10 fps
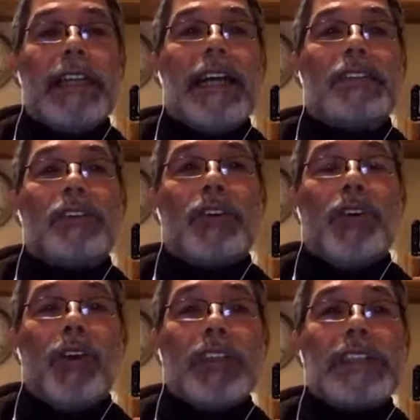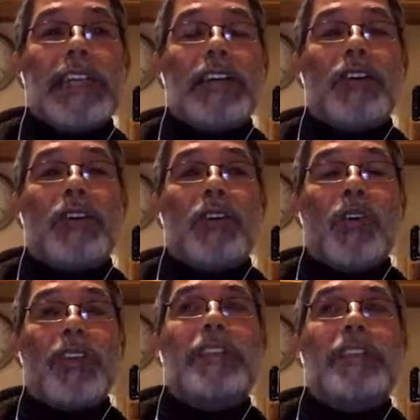And so all of the
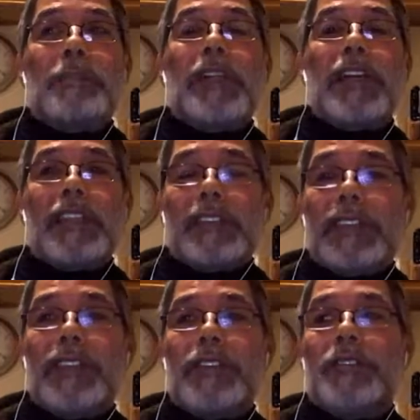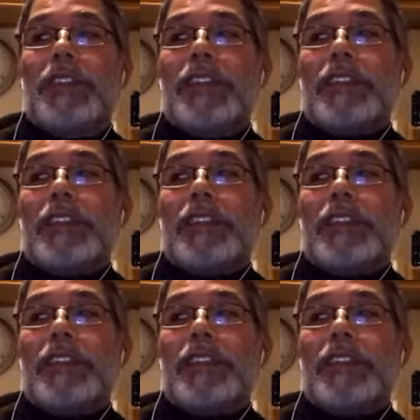percussive